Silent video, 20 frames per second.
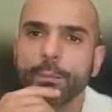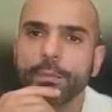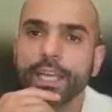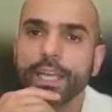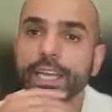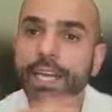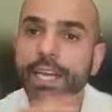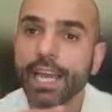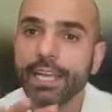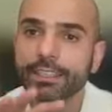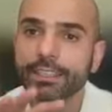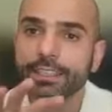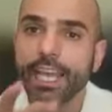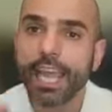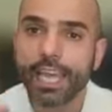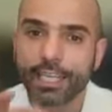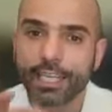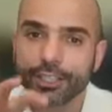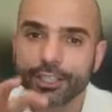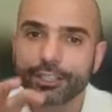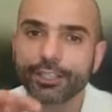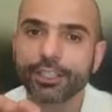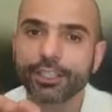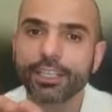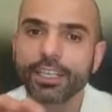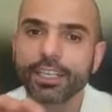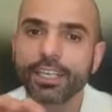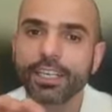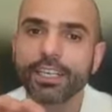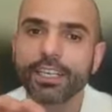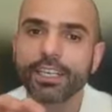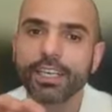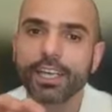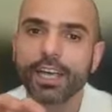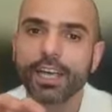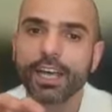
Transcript: it has actually